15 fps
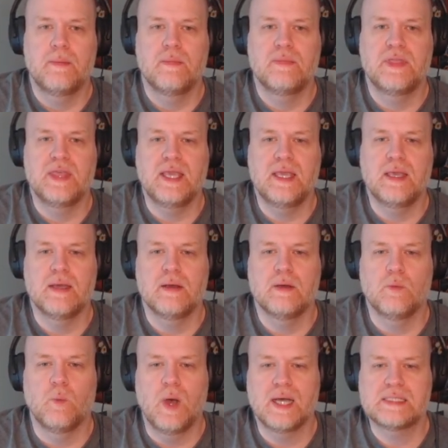The
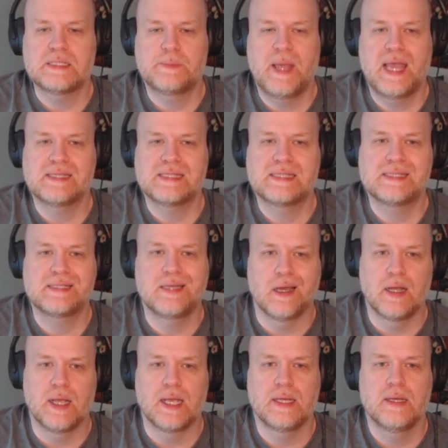wasp has
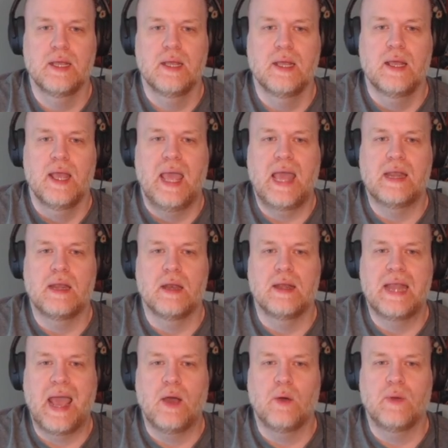stung it, and
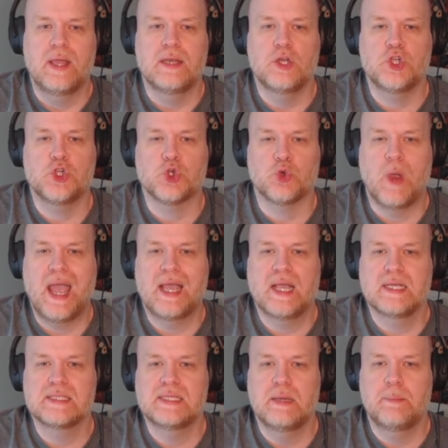now it
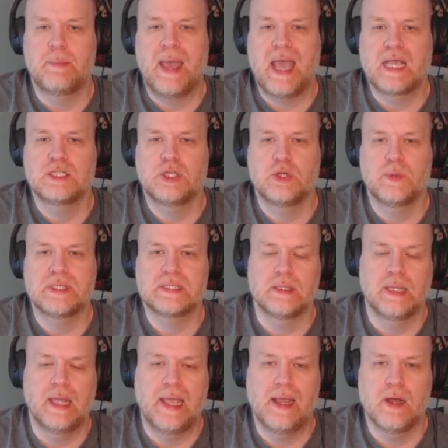drags it back to its
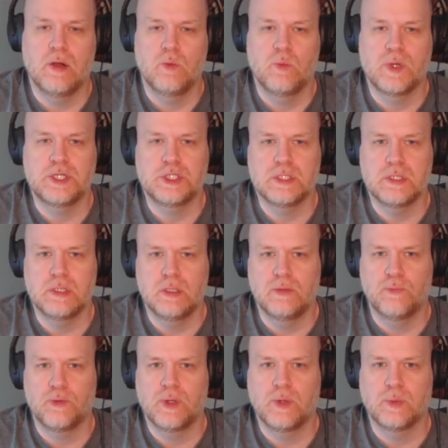lair, which is
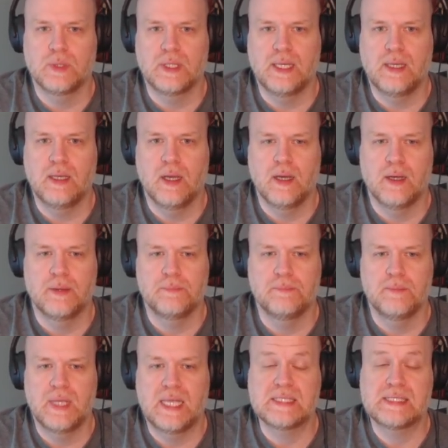frequently
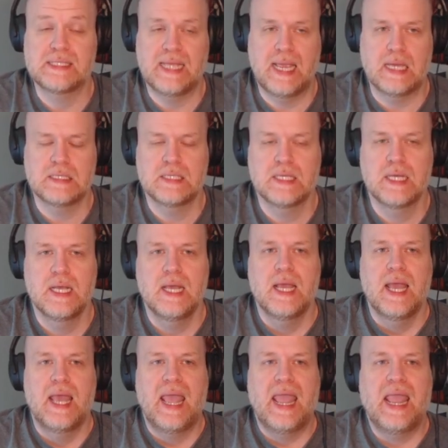in sand.
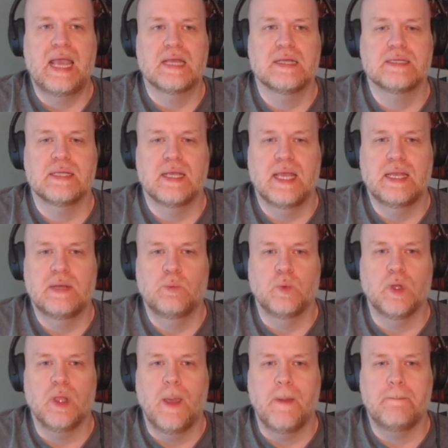And it
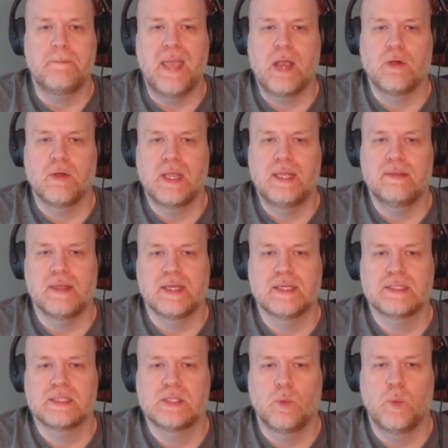will bury
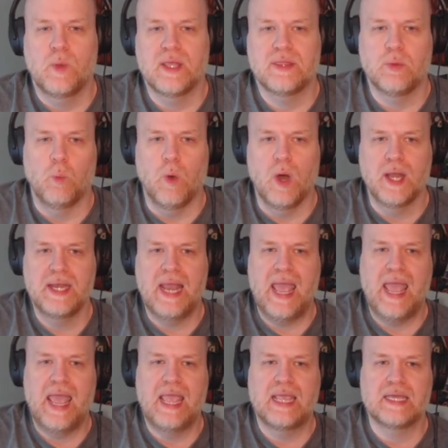this with one
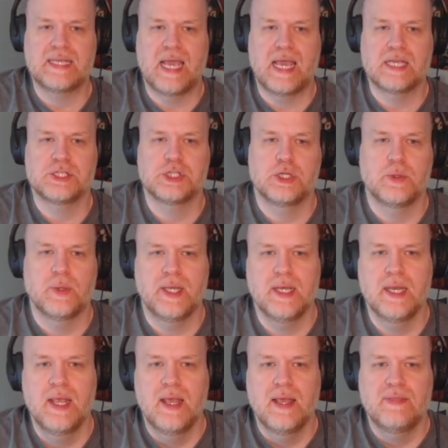egg attached to
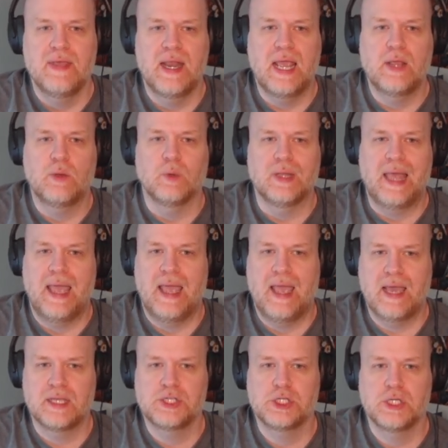it. That egg will
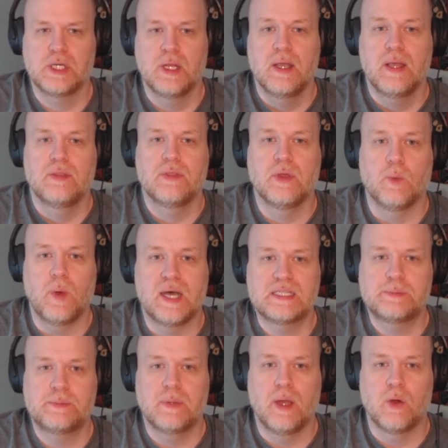hatch. The
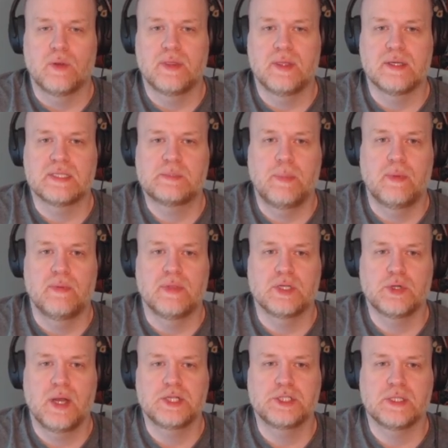wasp, or the
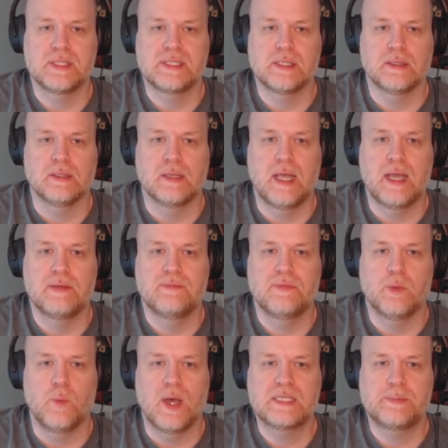tarantula is still alive,
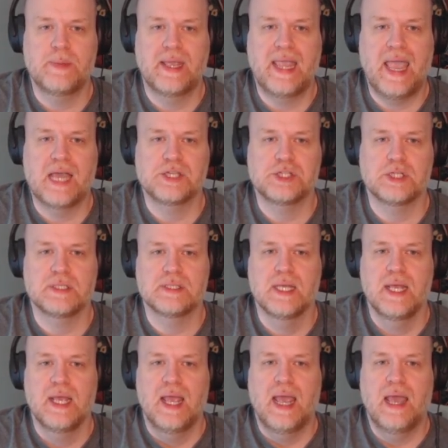the wasp egg hatches,
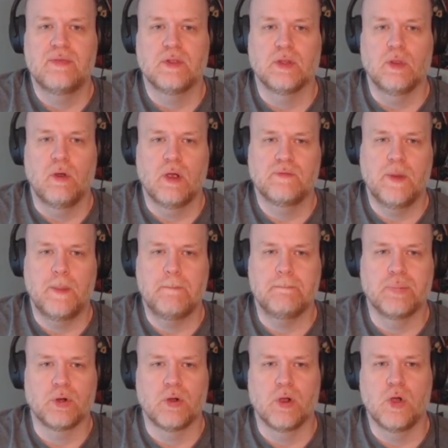and the
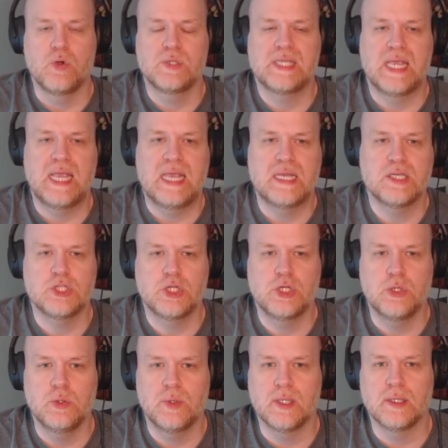larva burrows
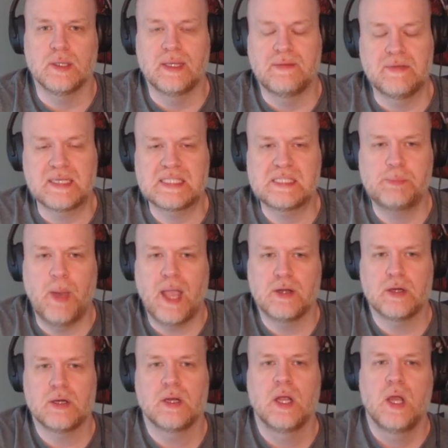into the living
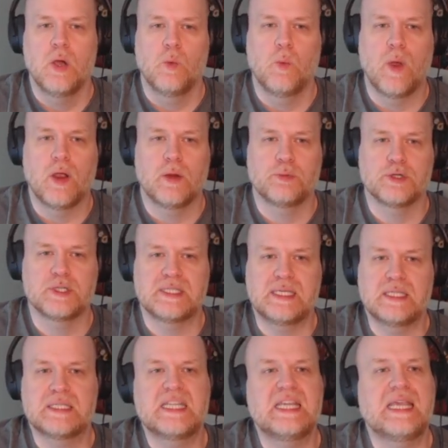spider, where it
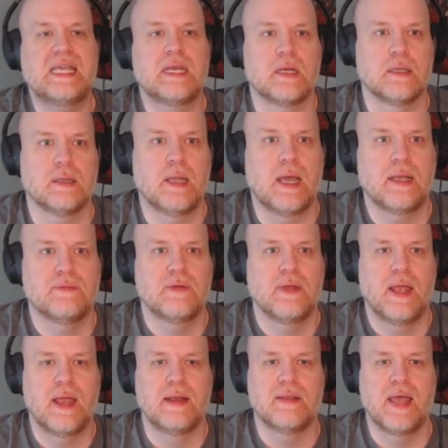proceeds to eat it alive.
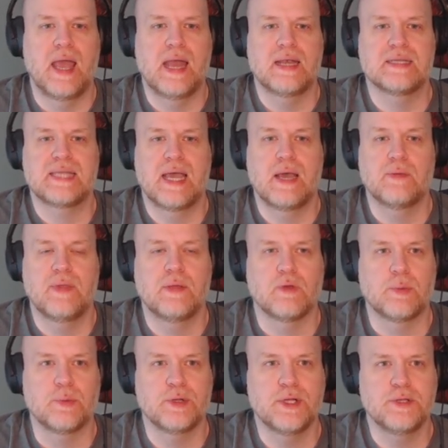And that is how they
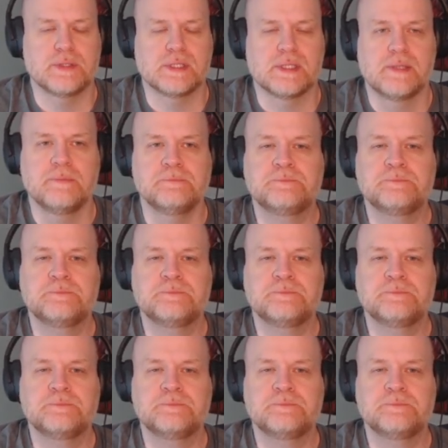reproduce.